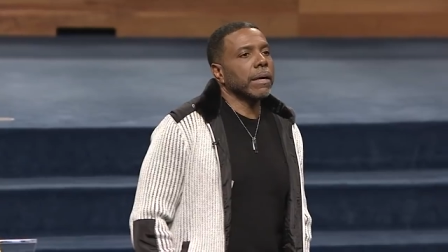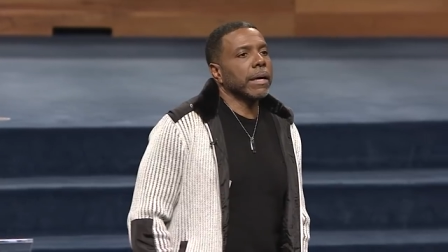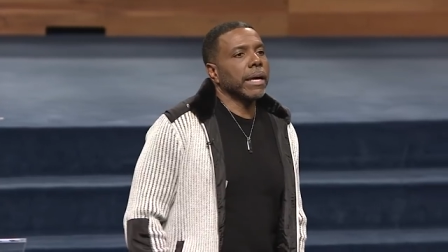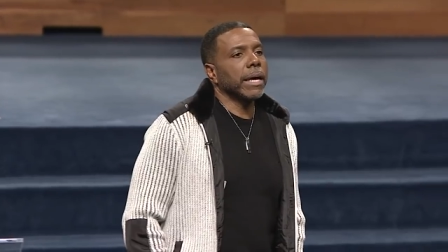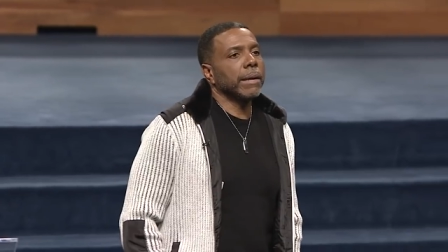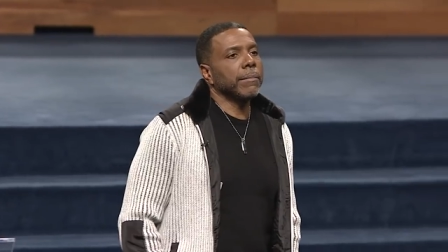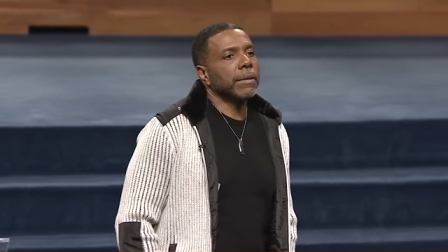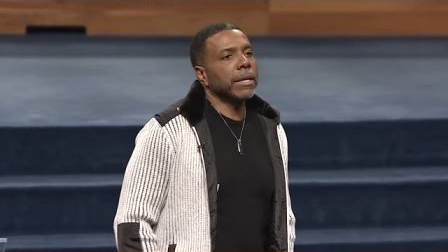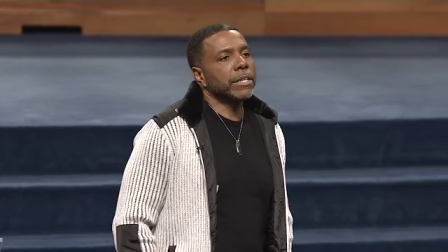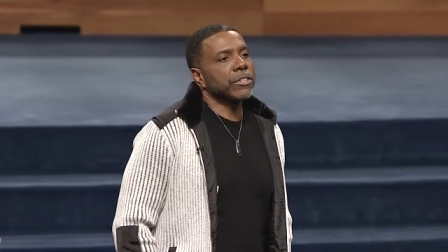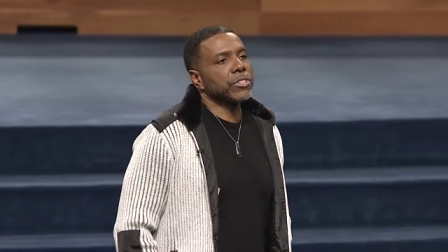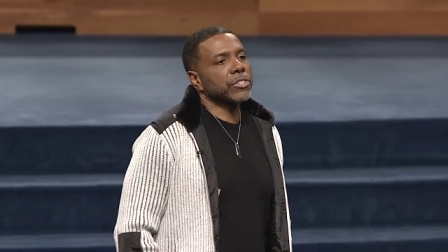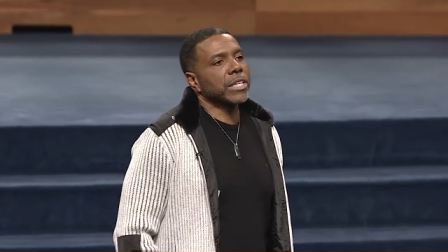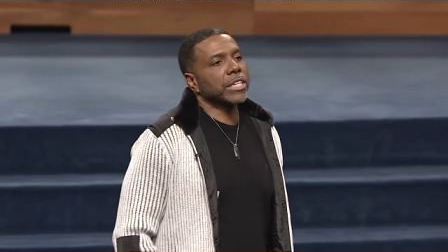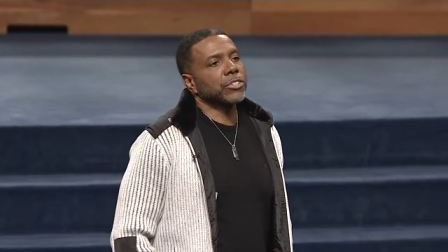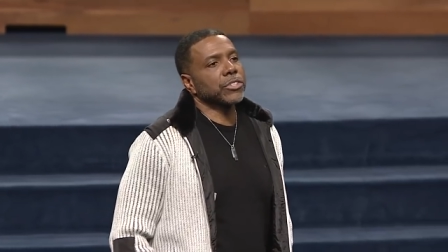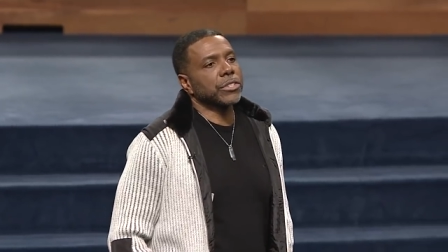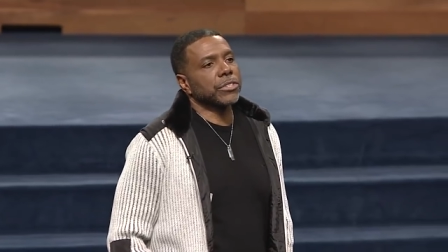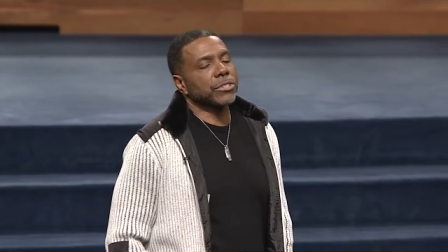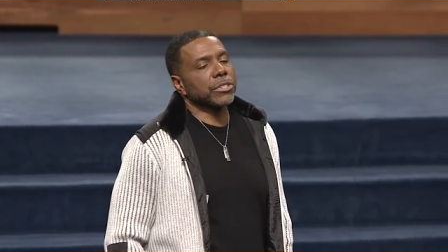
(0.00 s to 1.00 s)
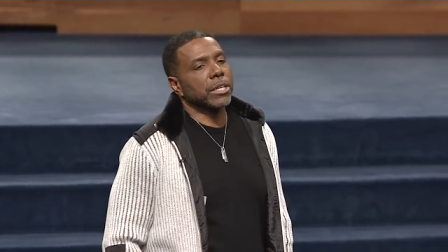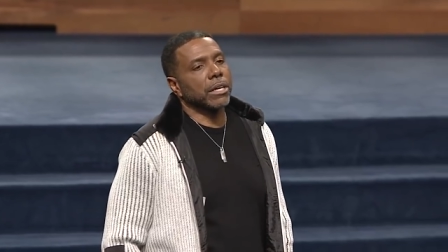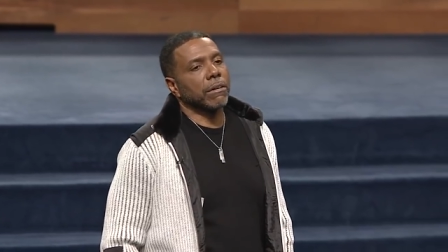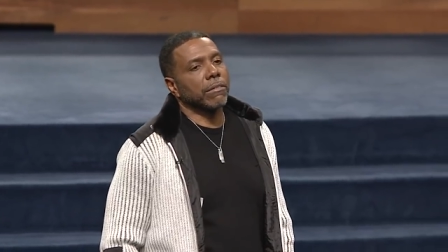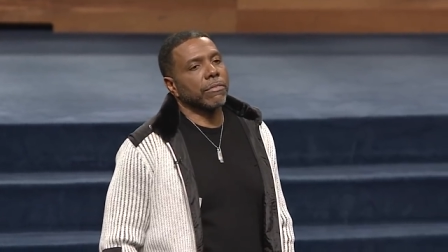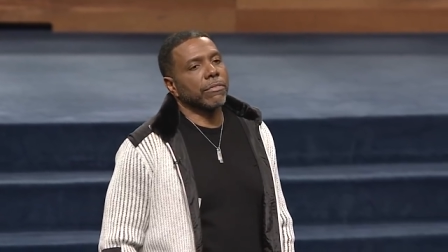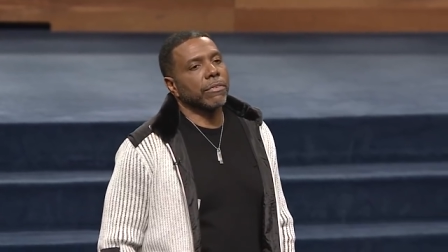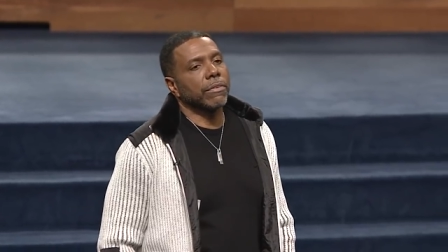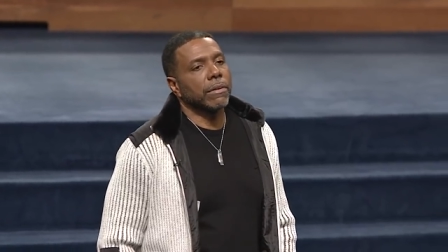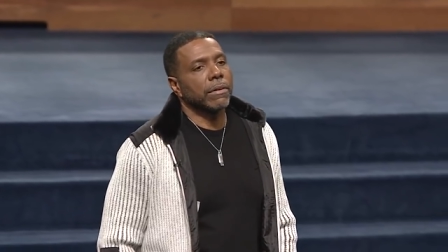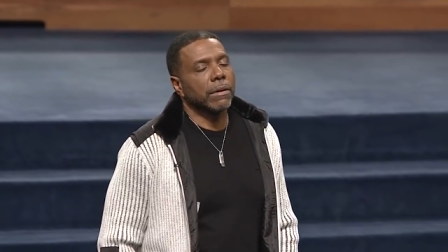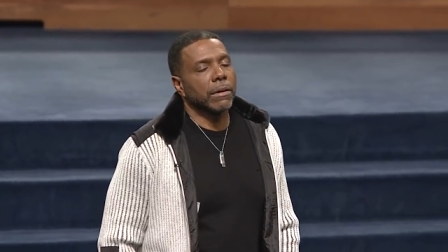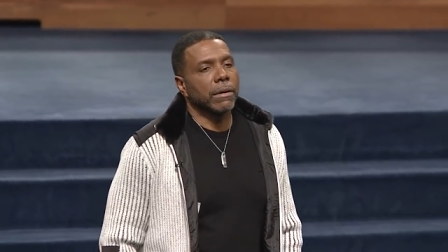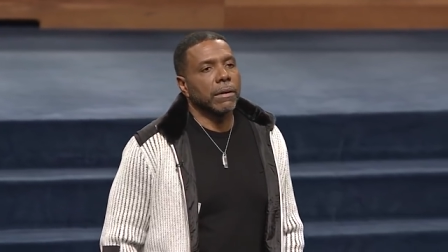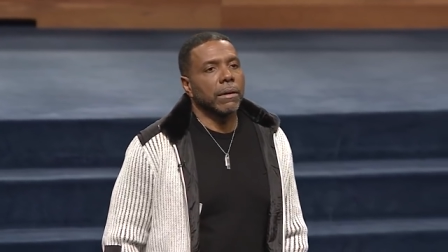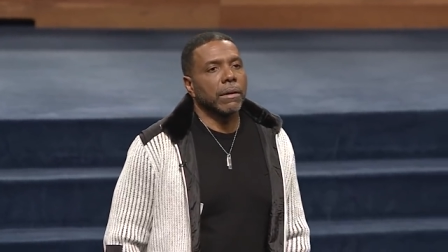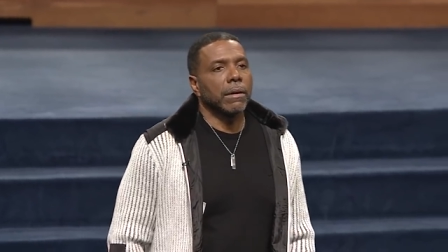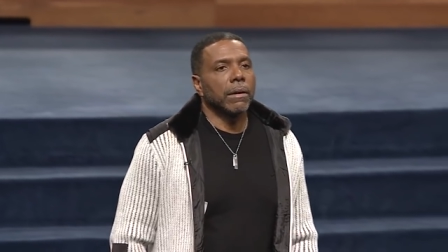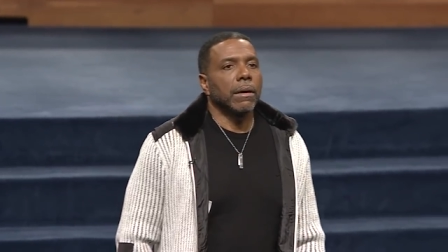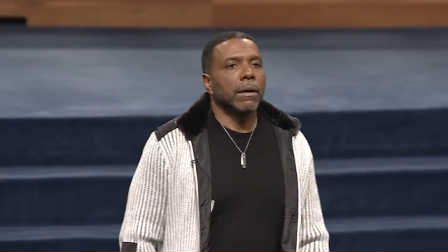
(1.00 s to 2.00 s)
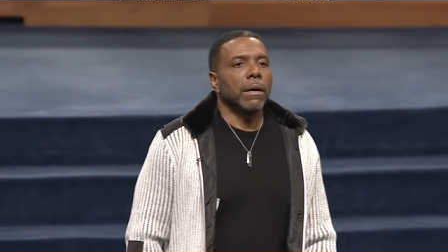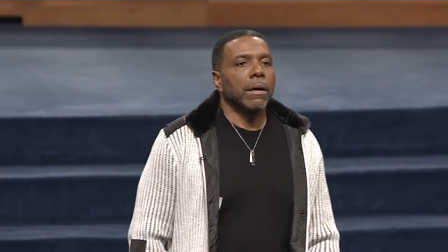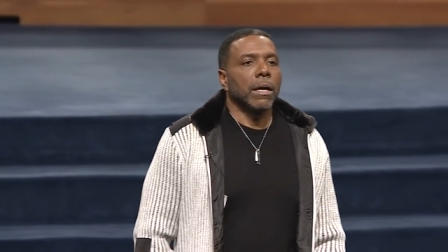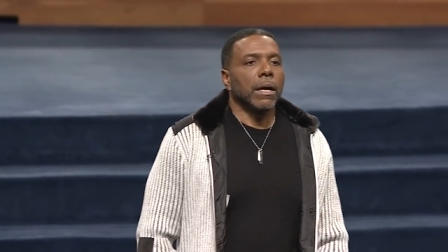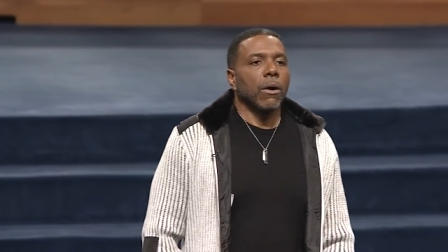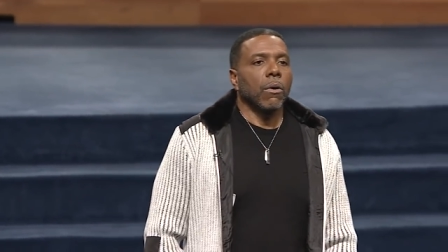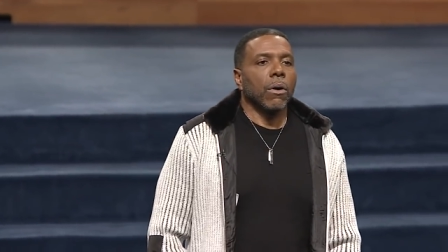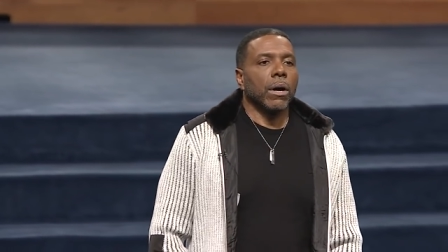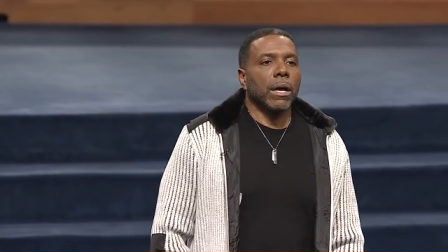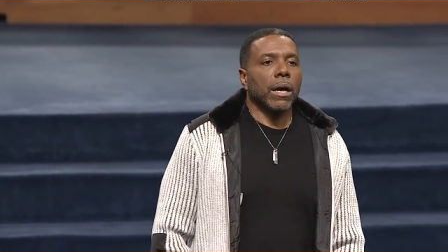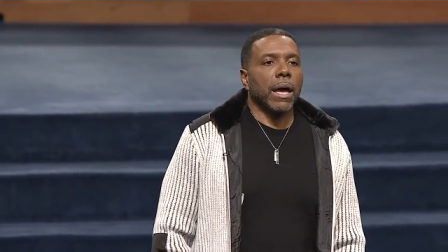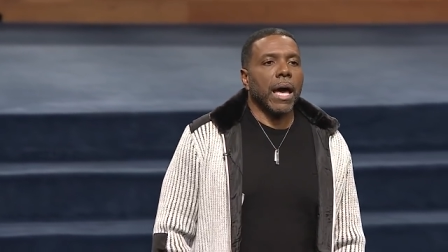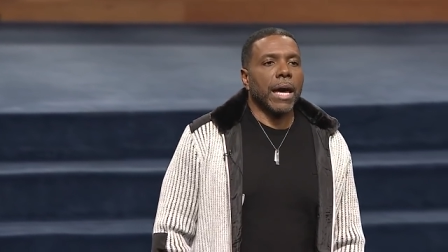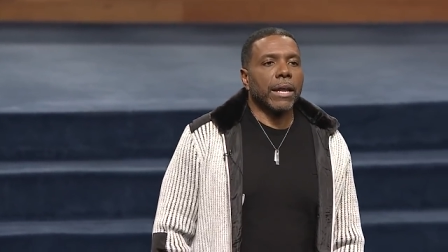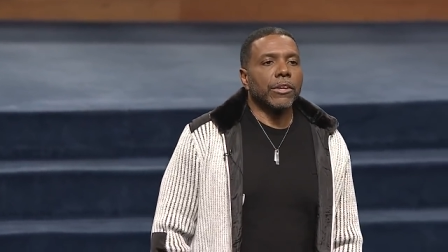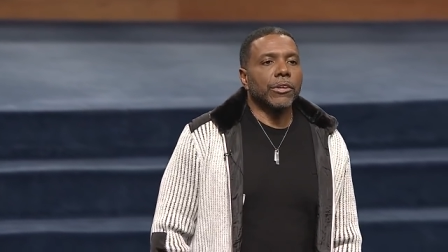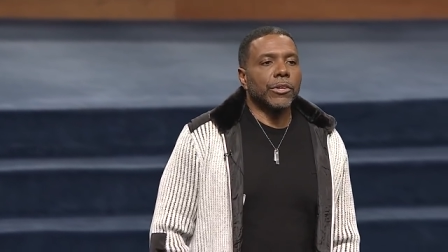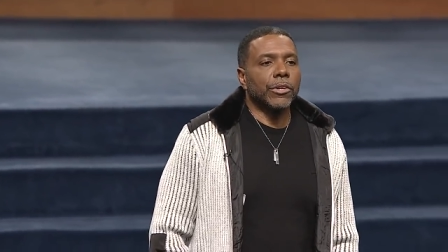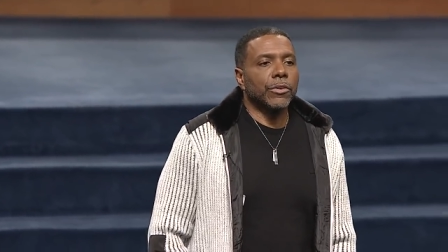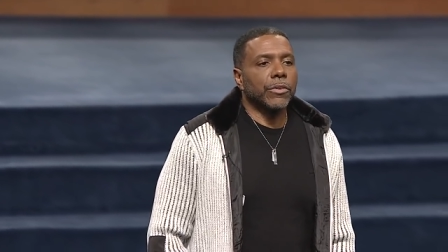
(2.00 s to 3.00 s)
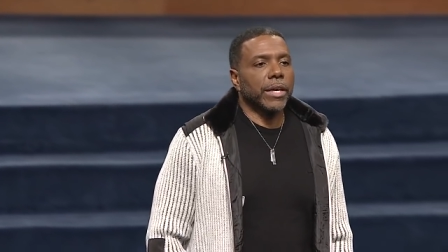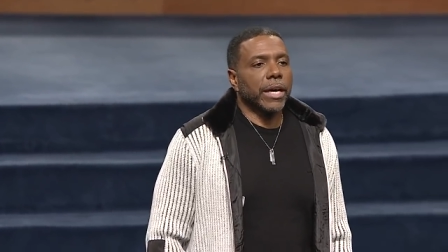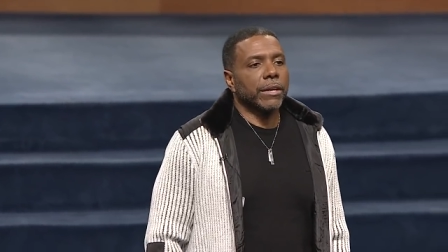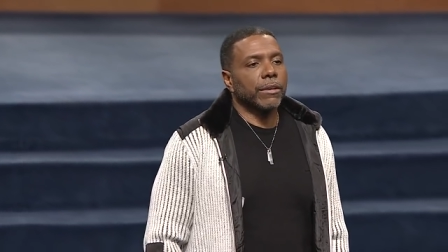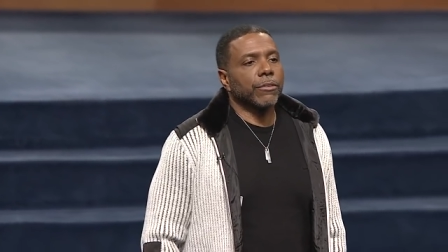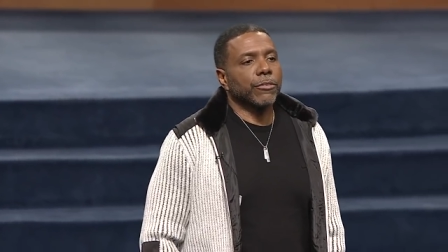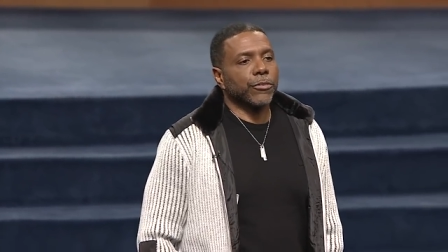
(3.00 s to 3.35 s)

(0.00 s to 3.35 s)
and, and set yourself. How do you do that?